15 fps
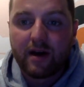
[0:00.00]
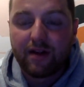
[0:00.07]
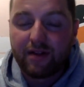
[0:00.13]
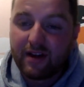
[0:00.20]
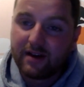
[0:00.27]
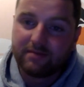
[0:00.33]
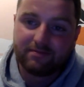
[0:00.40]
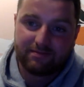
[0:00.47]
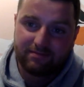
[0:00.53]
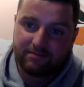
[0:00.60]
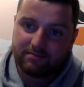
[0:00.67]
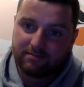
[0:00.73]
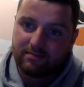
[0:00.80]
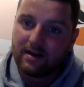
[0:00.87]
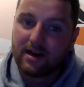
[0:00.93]
I think
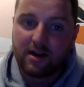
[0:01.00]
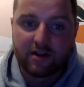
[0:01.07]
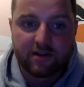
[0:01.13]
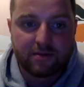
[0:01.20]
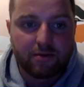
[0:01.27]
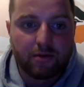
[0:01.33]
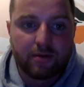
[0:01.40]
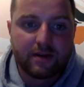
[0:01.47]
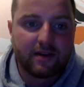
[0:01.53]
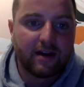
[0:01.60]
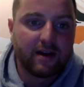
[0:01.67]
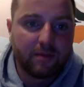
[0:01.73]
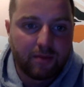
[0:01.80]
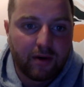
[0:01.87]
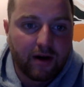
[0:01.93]
many others probably
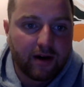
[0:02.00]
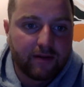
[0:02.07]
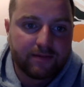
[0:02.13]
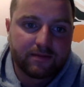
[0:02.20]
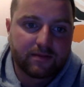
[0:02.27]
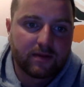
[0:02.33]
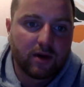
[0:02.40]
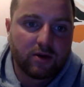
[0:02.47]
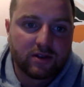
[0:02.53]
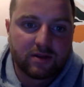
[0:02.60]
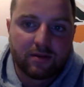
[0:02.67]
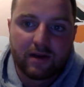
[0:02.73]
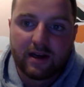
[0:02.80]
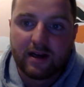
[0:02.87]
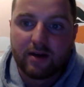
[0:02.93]
did, but
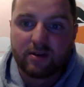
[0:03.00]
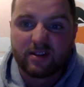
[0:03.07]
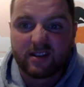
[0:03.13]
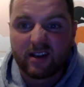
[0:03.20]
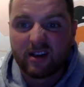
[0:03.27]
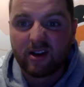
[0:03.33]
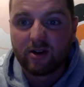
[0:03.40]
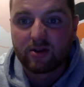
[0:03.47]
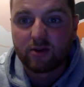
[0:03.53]
ultimately, I was I